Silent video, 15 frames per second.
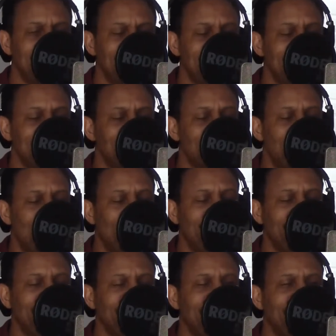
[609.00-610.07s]
this
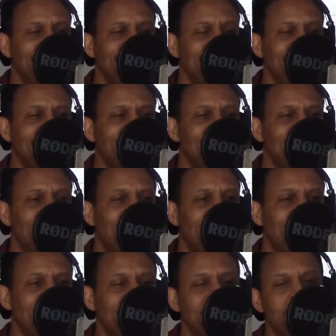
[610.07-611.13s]
morning in a
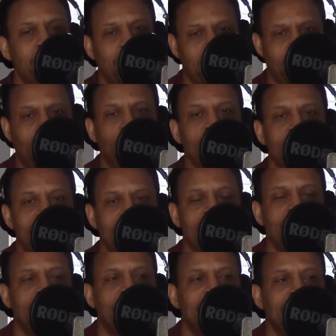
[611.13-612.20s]
Facebook post,
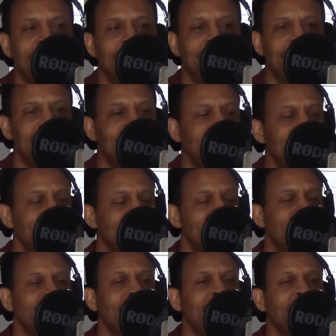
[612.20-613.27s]
I said there's
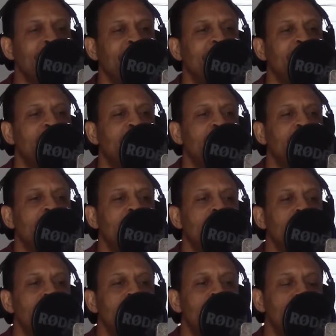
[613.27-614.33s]
nothing
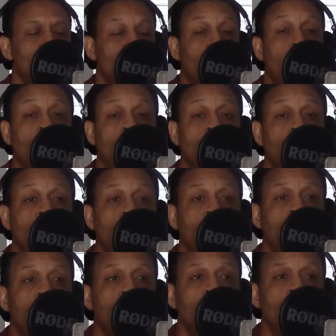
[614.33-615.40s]
stronger
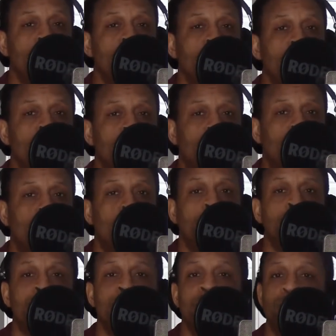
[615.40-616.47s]
or
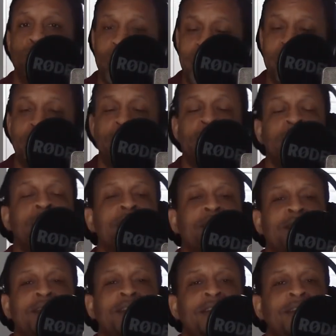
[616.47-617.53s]
sweeter
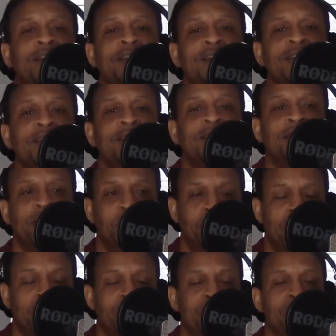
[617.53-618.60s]
than a
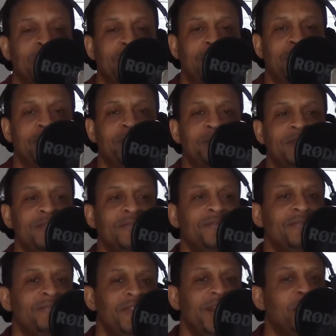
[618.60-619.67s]
mother's love.
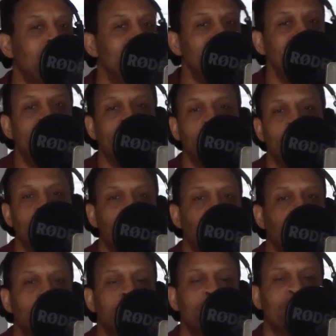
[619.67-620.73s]
And I believe that to be true.
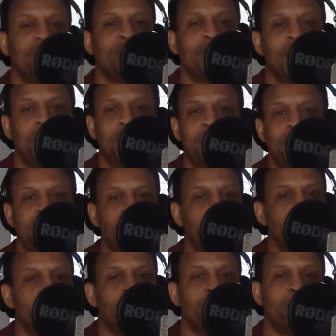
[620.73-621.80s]
I believe that to be
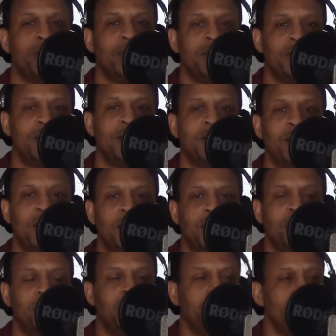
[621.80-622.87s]
true.
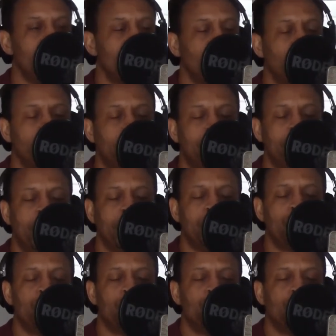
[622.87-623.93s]
Mothers show that
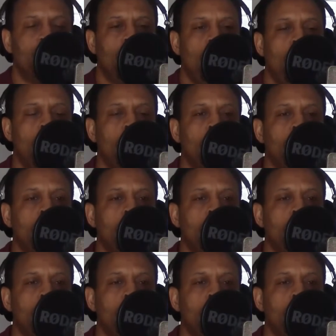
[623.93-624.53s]
strong